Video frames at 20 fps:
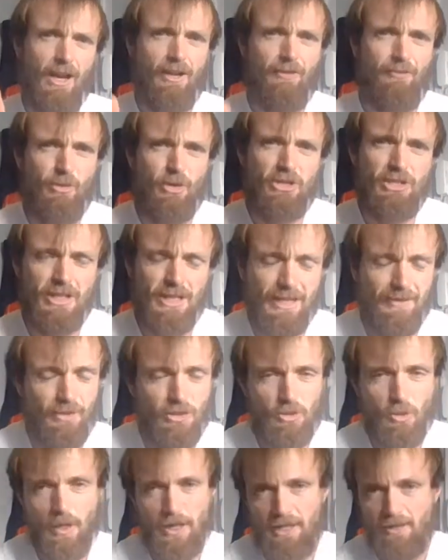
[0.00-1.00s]
I put together
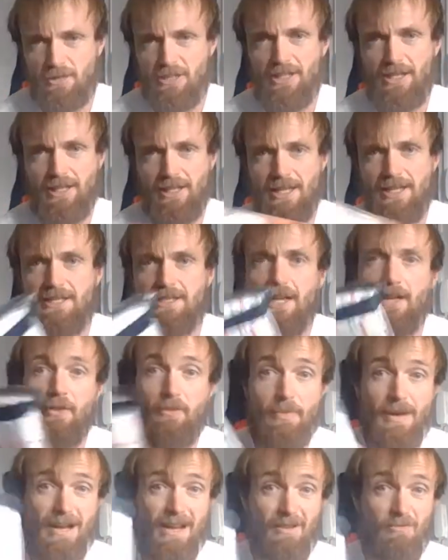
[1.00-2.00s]
so I can stick this at the
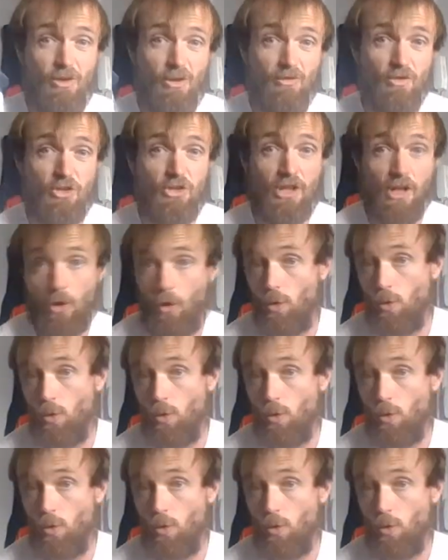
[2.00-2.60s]
back of my rucksack